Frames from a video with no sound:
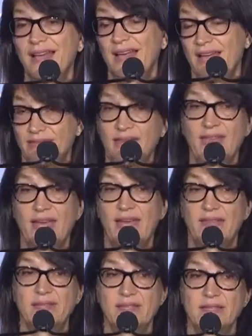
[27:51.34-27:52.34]
And then they
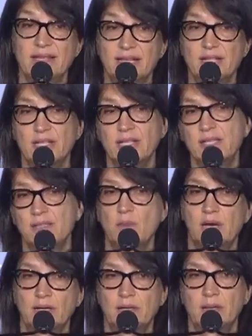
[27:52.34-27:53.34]
had these elections
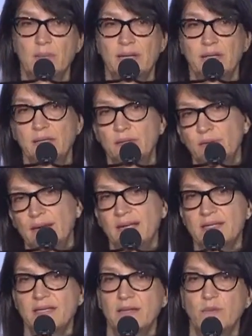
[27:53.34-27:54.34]
monitored by the U
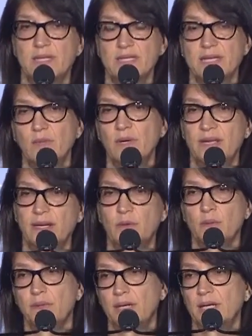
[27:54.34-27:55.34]
S, and we said, well, they were
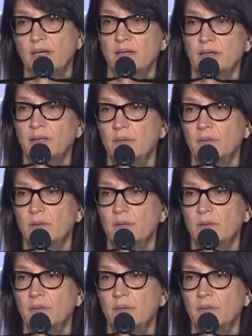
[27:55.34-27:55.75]
pretty good,